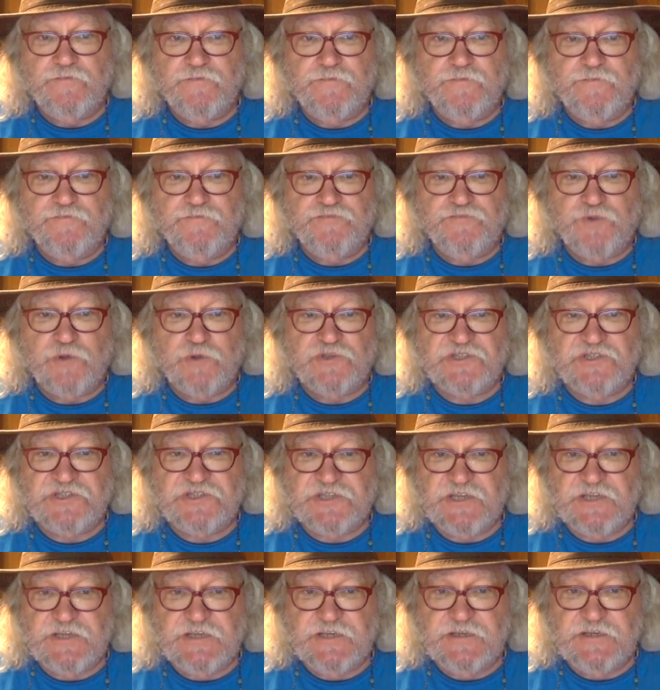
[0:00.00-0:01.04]

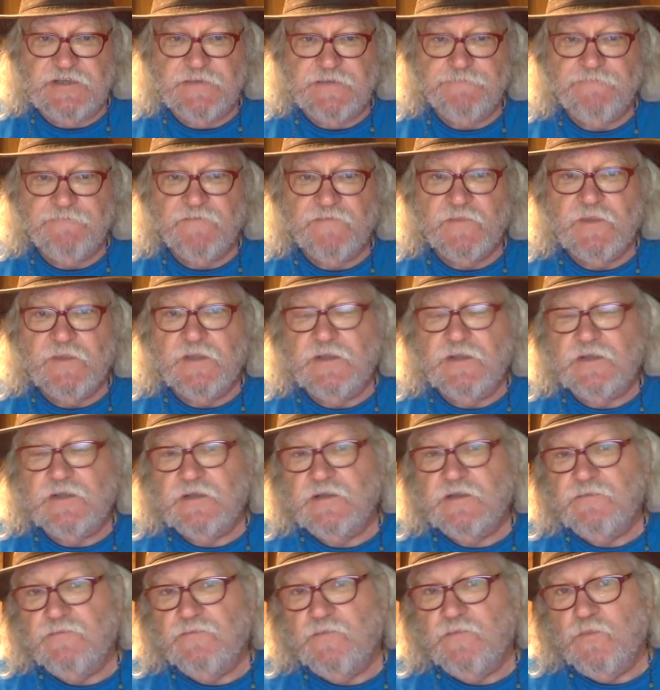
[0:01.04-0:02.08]
proceed
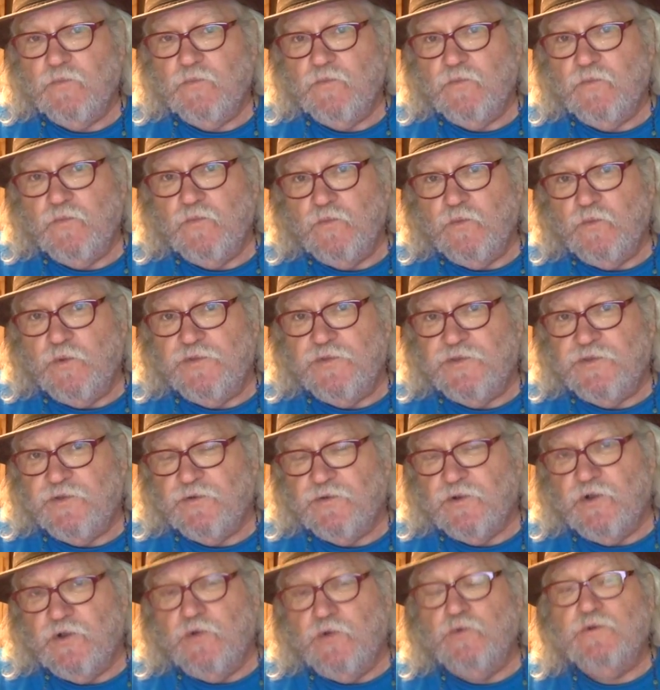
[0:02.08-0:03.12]
um, with your
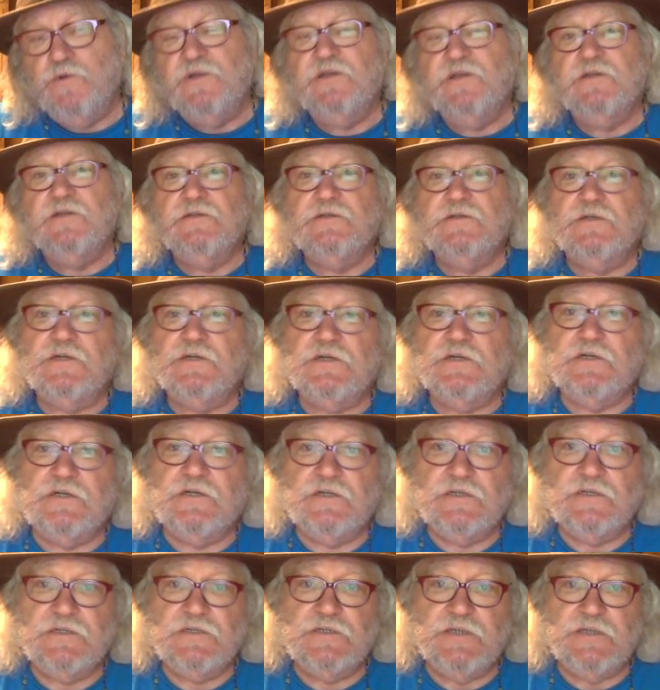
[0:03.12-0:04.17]
own uh,
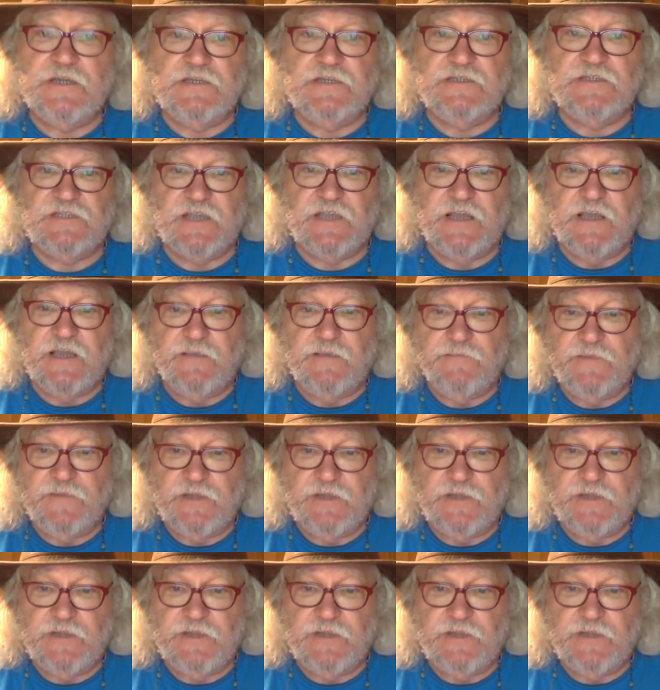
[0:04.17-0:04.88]
exam.